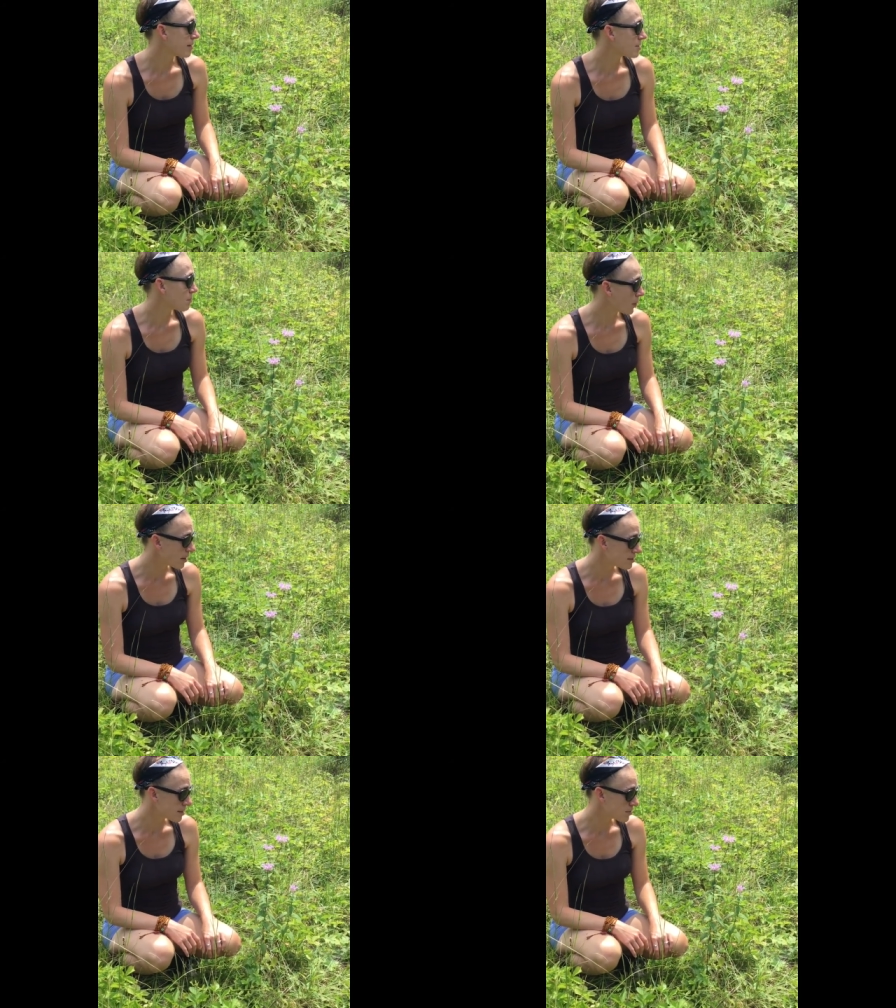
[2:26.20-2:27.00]
it's
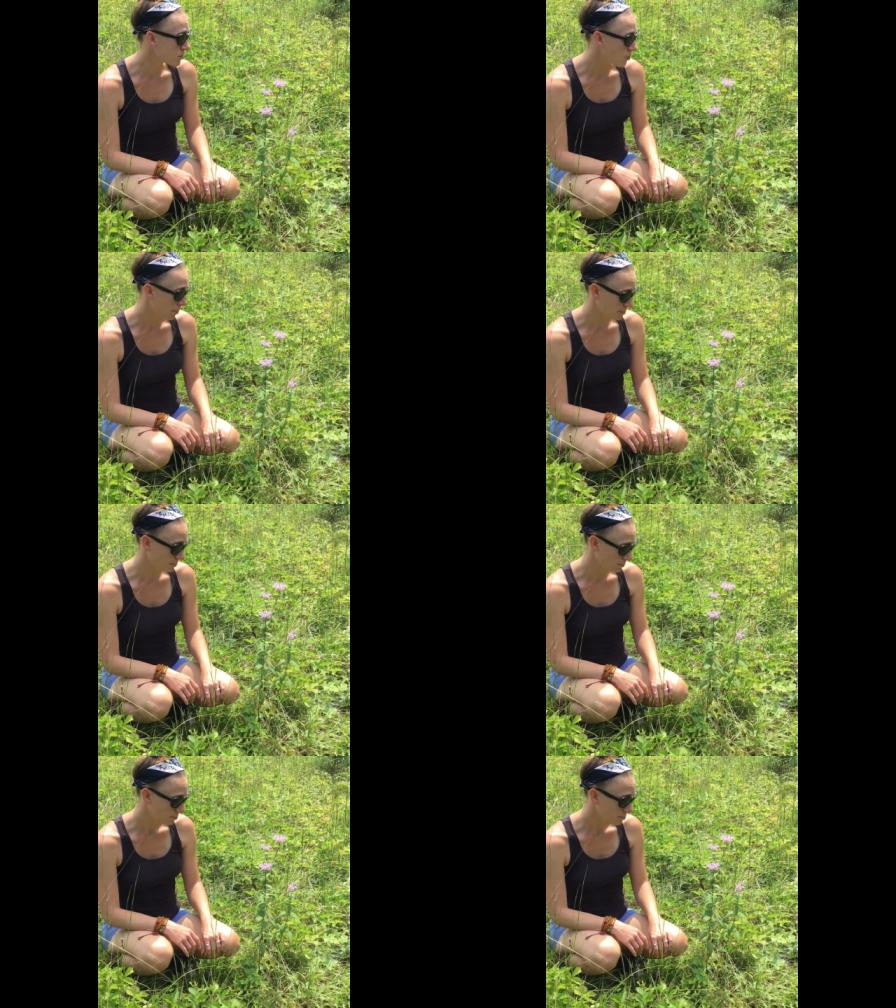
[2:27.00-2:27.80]
abundant,
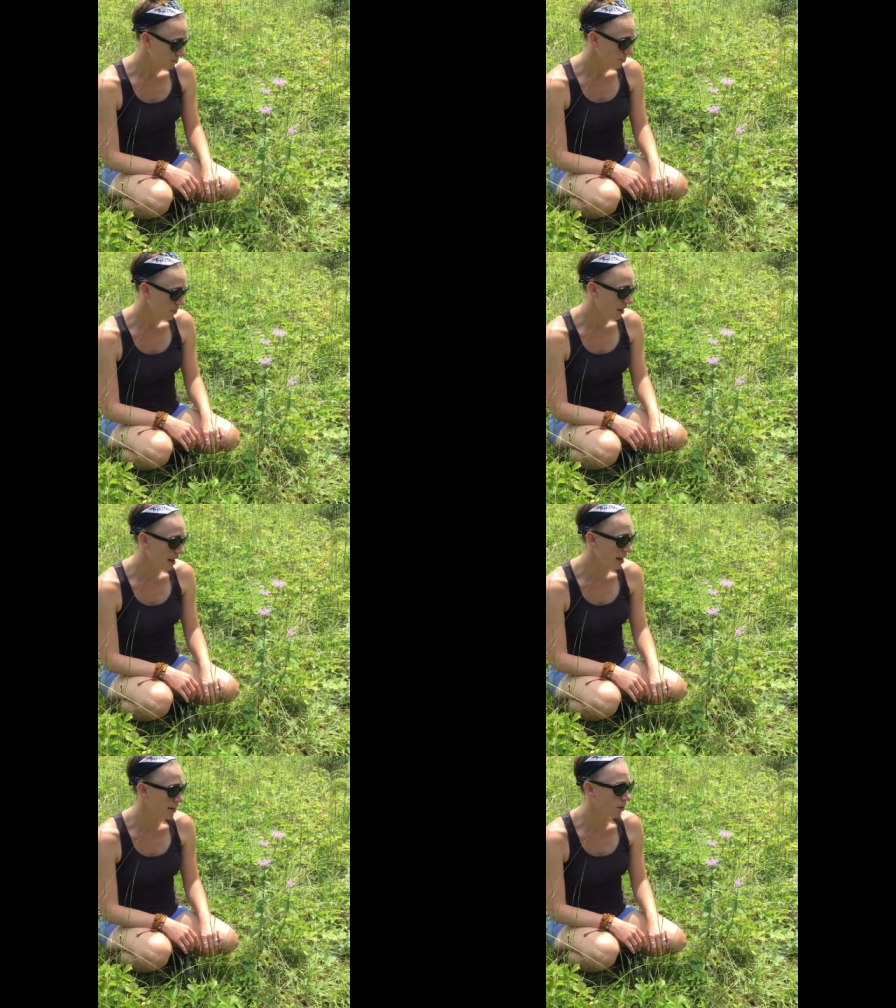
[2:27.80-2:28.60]

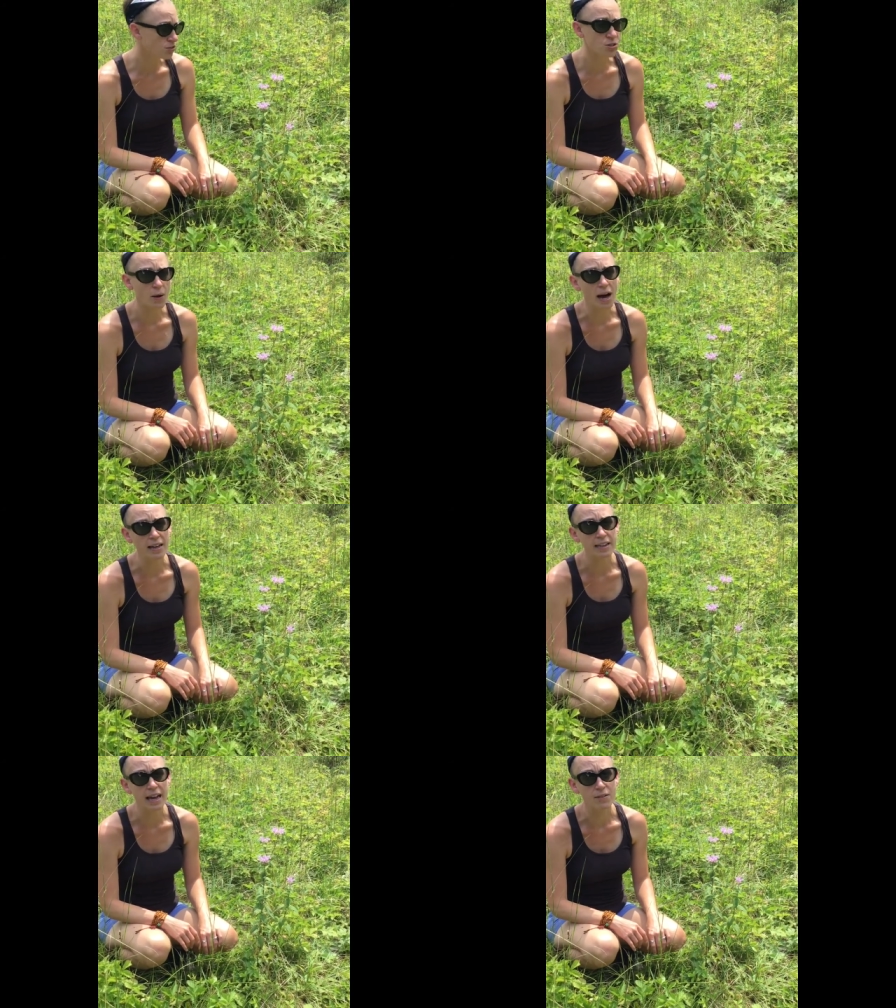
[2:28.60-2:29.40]
and also
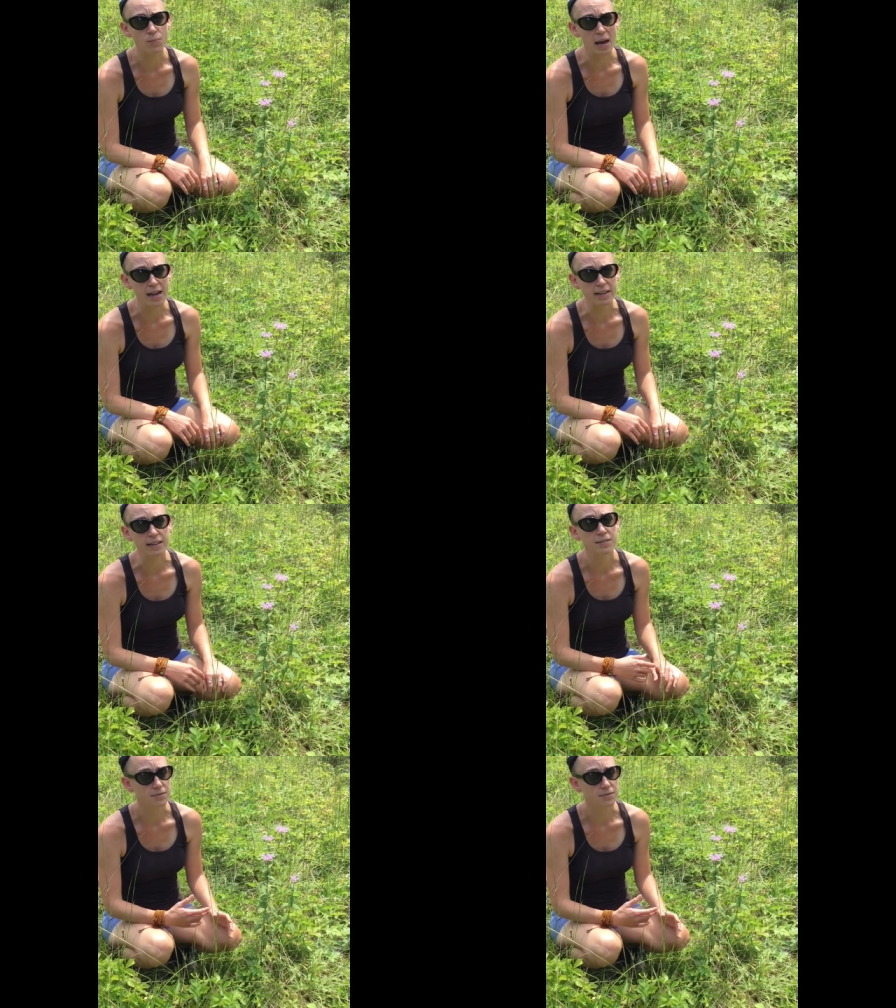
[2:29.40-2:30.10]
highly aromatic,